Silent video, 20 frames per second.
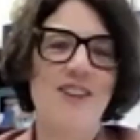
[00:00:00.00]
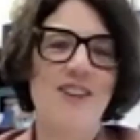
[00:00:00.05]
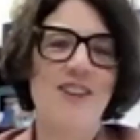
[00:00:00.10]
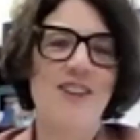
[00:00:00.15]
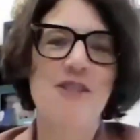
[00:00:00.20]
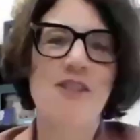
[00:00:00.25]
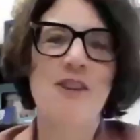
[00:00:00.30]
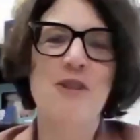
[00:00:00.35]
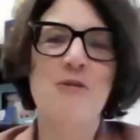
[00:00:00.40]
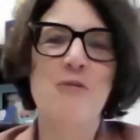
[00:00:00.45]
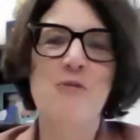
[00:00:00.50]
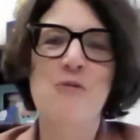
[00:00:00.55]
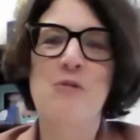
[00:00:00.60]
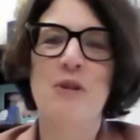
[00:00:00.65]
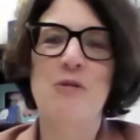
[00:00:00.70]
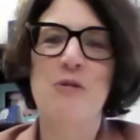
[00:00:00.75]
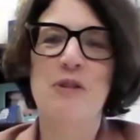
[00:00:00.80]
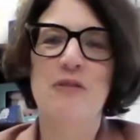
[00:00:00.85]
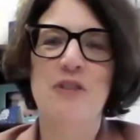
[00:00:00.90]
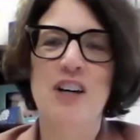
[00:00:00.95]
think
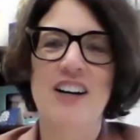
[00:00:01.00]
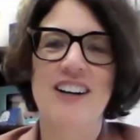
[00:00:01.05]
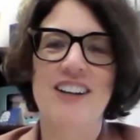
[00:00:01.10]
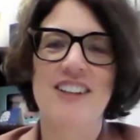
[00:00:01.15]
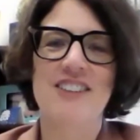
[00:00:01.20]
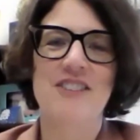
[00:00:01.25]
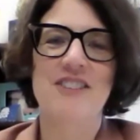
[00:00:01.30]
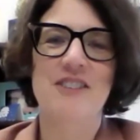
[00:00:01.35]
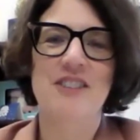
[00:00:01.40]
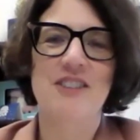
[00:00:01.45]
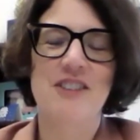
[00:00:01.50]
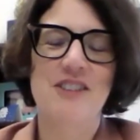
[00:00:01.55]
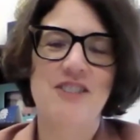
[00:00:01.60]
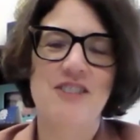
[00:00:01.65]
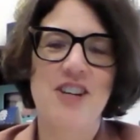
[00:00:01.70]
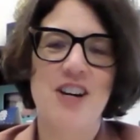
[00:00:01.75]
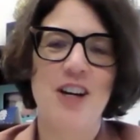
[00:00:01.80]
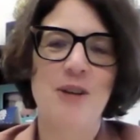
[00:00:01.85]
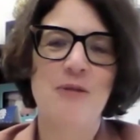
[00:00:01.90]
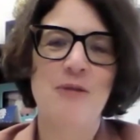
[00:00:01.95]
we've got
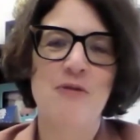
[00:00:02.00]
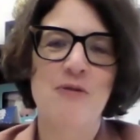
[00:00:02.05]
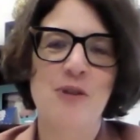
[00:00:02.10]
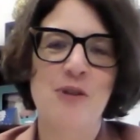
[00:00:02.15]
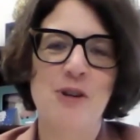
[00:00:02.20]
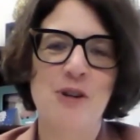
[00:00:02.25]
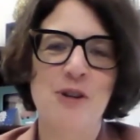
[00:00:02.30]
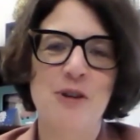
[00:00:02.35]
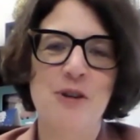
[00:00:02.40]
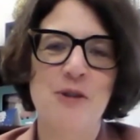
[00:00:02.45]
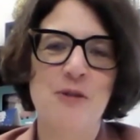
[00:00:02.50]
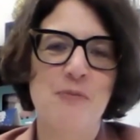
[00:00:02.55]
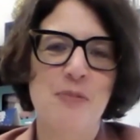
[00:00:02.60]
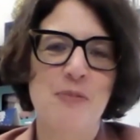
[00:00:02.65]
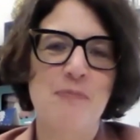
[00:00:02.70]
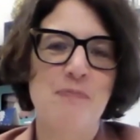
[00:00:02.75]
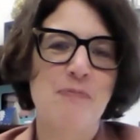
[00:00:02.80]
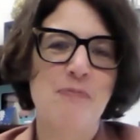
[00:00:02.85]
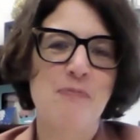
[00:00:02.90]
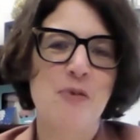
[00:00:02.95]
time for
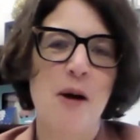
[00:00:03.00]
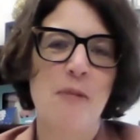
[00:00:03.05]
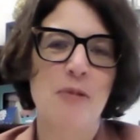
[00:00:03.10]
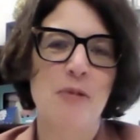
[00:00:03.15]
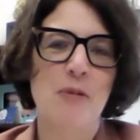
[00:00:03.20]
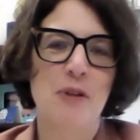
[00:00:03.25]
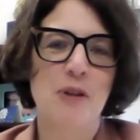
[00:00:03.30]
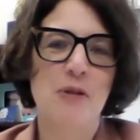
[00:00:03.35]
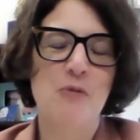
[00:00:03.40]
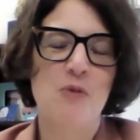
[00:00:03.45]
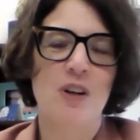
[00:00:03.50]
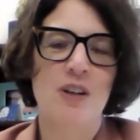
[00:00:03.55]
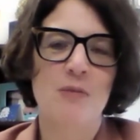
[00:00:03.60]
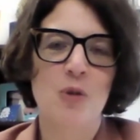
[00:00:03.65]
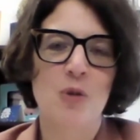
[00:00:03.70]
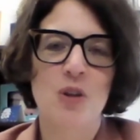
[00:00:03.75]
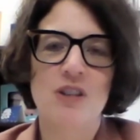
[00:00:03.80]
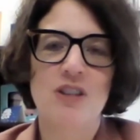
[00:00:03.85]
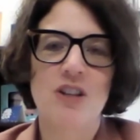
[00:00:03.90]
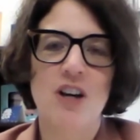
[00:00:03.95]
probably one
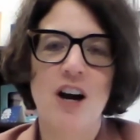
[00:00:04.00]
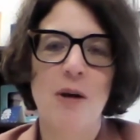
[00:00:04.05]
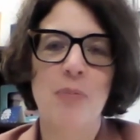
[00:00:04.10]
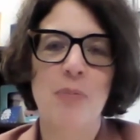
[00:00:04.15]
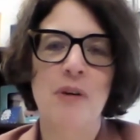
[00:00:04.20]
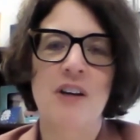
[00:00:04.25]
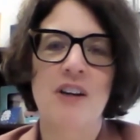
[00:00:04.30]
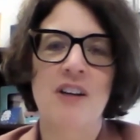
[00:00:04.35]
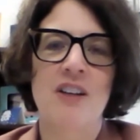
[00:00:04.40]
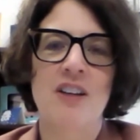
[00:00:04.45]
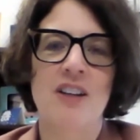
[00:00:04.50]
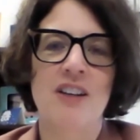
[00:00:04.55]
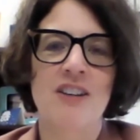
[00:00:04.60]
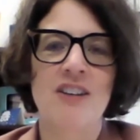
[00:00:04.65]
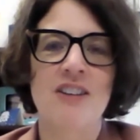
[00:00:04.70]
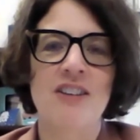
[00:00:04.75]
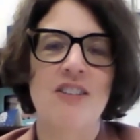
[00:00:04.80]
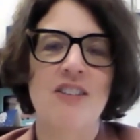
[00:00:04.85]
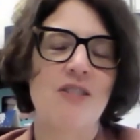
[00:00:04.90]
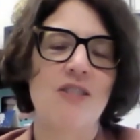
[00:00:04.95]
more topic,
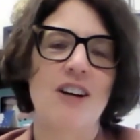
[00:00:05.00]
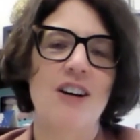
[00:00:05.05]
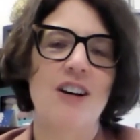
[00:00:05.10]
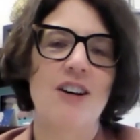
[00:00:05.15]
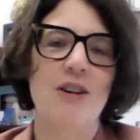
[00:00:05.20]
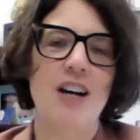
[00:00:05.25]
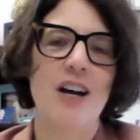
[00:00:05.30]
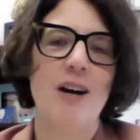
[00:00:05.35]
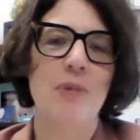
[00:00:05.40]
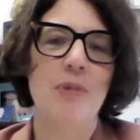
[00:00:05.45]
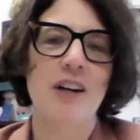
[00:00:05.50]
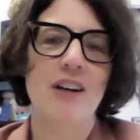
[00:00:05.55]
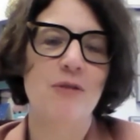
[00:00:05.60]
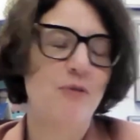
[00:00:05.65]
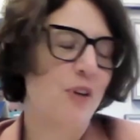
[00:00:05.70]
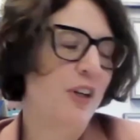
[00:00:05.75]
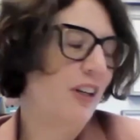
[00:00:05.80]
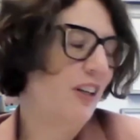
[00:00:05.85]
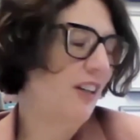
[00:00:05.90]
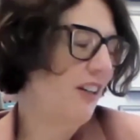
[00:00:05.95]
and how about if
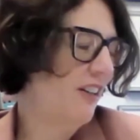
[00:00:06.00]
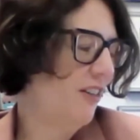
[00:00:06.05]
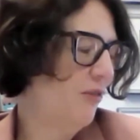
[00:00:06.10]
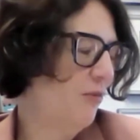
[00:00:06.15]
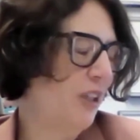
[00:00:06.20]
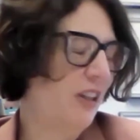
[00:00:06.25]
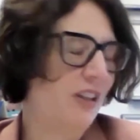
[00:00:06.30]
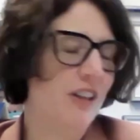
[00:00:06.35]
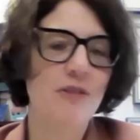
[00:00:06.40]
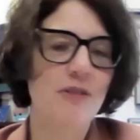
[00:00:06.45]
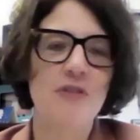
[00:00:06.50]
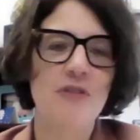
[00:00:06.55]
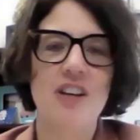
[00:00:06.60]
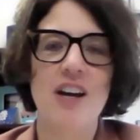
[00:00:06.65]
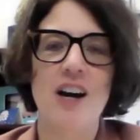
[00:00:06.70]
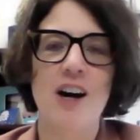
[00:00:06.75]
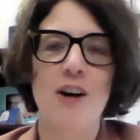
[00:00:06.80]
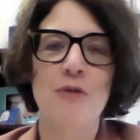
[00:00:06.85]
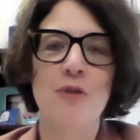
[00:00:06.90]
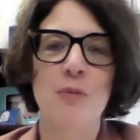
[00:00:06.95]
we leave the
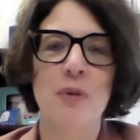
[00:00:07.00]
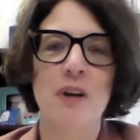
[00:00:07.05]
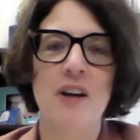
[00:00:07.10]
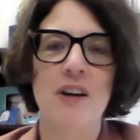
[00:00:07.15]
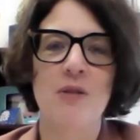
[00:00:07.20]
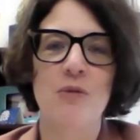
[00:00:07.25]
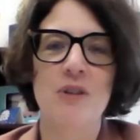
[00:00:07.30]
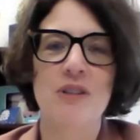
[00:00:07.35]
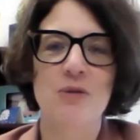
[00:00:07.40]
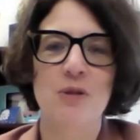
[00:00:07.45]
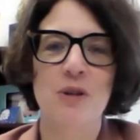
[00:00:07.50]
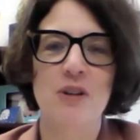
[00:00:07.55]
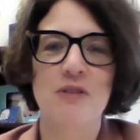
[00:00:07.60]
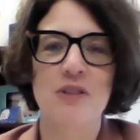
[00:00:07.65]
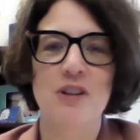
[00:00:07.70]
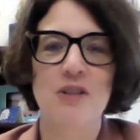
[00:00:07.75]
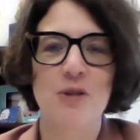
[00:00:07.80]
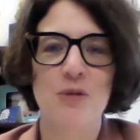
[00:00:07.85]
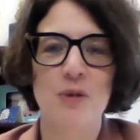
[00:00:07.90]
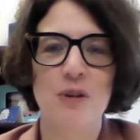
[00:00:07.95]
alphabet? We sort of
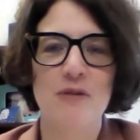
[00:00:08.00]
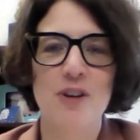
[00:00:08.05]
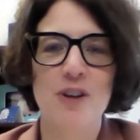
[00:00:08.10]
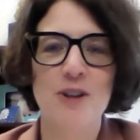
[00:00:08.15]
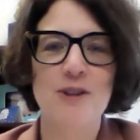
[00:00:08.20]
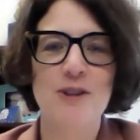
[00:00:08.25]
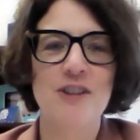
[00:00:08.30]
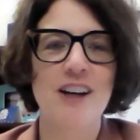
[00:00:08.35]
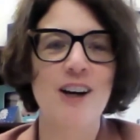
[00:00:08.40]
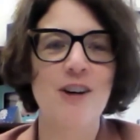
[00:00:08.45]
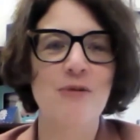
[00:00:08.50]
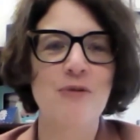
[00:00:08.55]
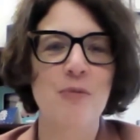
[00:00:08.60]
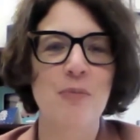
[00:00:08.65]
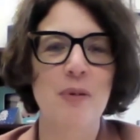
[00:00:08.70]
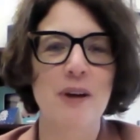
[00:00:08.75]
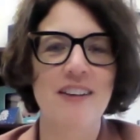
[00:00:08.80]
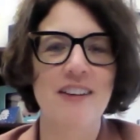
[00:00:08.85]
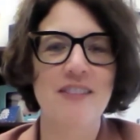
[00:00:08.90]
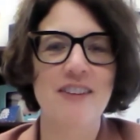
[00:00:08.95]
did the reverse
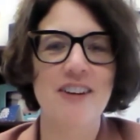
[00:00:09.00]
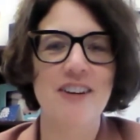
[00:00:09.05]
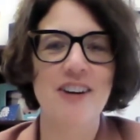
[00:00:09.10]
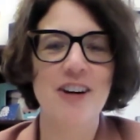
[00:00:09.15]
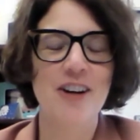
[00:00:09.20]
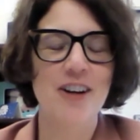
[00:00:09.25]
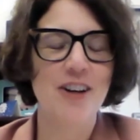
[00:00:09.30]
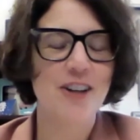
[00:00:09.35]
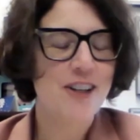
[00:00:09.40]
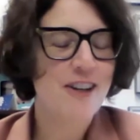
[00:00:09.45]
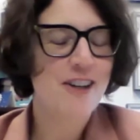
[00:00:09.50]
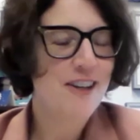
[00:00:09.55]
alphabet there,